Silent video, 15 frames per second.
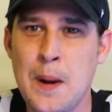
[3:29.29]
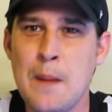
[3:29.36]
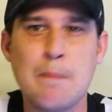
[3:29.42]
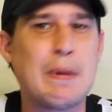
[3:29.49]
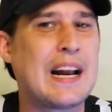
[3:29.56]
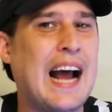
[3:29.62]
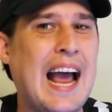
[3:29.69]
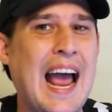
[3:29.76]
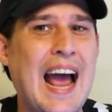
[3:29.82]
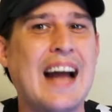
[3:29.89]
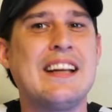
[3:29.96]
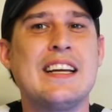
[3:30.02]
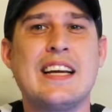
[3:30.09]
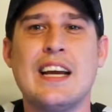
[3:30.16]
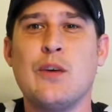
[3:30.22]
but I had
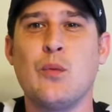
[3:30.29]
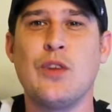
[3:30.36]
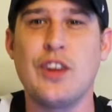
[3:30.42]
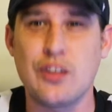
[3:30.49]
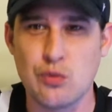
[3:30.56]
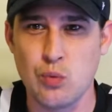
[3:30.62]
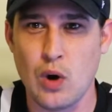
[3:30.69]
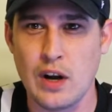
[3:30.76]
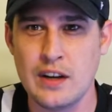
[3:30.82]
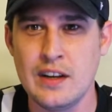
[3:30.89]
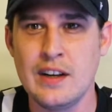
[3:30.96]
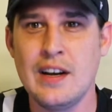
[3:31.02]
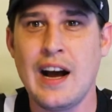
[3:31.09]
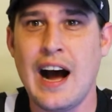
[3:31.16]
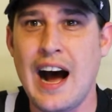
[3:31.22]
to get this one
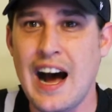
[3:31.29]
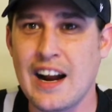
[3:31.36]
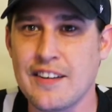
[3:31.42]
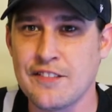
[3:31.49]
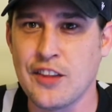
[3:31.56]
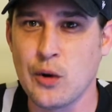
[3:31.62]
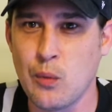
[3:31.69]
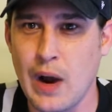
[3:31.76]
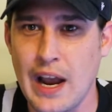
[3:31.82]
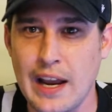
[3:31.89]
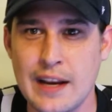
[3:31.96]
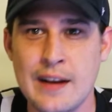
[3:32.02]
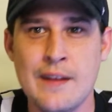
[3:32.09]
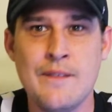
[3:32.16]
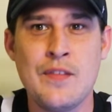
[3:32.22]
out of the way.